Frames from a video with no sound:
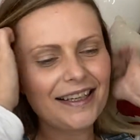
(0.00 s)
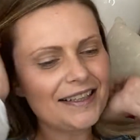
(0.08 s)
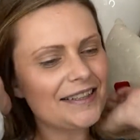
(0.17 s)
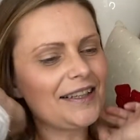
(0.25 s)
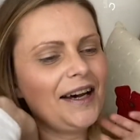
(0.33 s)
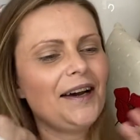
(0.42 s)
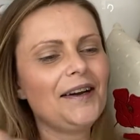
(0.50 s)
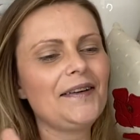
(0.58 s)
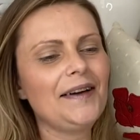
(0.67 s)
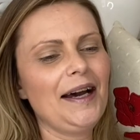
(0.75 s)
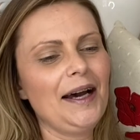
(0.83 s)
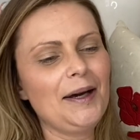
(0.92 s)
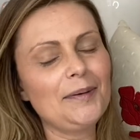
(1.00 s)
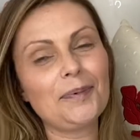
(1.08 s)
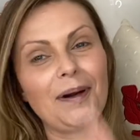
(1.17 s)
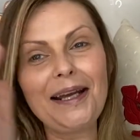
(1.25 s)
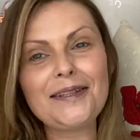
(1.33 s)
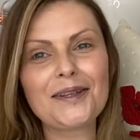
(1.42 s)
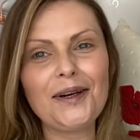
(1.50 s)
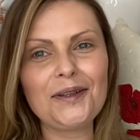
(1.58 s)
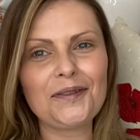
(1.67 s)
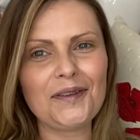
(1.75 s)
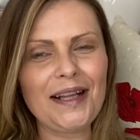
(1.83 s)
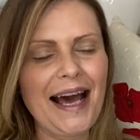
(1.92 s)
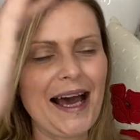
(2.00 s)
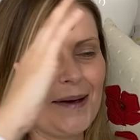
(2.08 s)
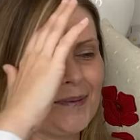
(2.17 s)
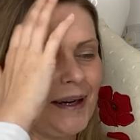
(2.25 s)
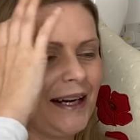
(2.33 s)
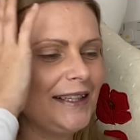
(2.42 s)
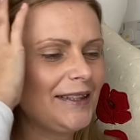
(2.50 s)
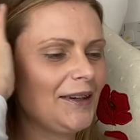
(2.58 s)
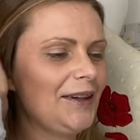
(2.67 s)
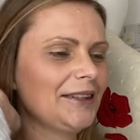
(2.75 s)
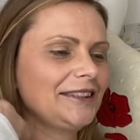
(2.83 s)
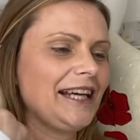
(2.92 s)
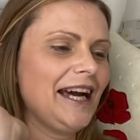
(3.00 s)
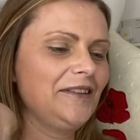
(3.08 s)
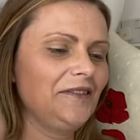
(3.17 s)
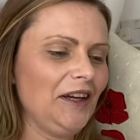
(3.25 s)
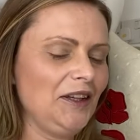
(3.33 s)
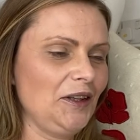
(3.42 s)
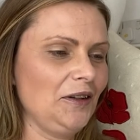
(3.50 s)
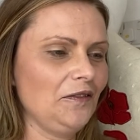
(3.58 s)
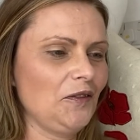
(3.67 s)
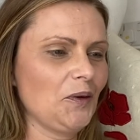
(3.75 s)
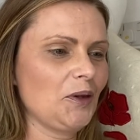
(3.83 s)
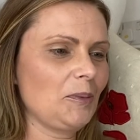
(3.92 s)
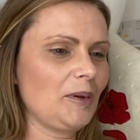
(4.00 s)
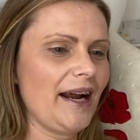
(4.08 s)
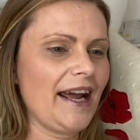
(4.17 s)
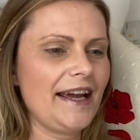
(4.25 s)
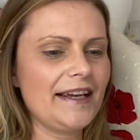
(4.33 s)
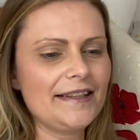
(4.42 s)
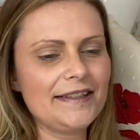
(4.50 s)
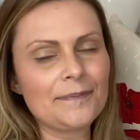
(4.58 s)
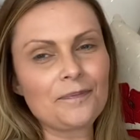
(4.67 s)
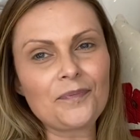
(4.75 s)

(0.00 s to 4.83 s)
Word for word: So uh, praise God for that. Praise God and thank you for the prayers.